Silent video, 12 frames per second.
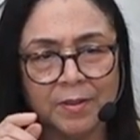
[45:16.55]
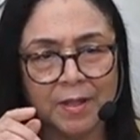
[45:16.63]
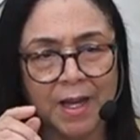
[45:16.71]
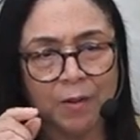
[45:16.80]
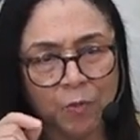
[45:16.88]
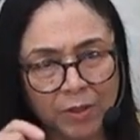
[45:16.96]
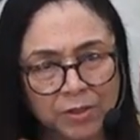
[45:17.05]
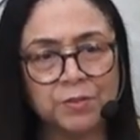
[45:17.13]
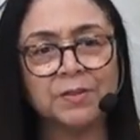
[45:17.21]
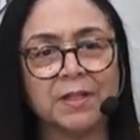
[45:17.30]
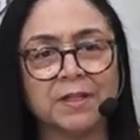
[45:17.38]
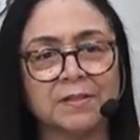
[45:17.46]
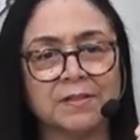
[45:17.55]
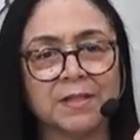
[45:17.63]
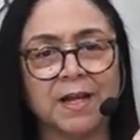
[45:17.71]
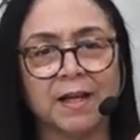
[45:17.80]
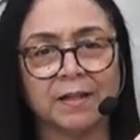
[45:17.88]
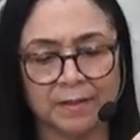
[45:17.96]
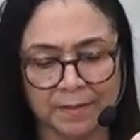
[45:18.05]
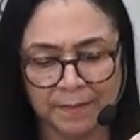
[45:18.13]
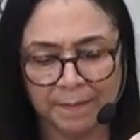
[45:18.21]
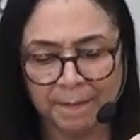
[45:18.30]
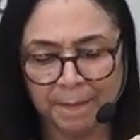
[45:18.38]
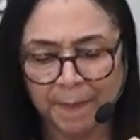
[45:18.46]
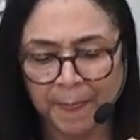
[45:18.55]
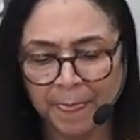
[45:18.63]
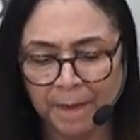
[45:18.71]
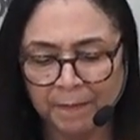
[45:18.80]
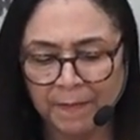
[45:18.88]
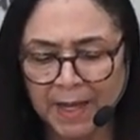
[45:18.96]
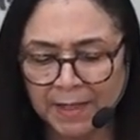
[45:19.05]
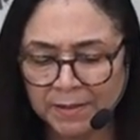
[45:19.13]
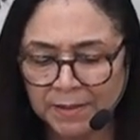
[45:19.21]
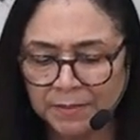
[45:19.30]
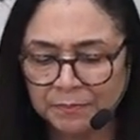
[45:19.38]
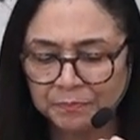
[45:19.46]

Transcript: I want you to understand that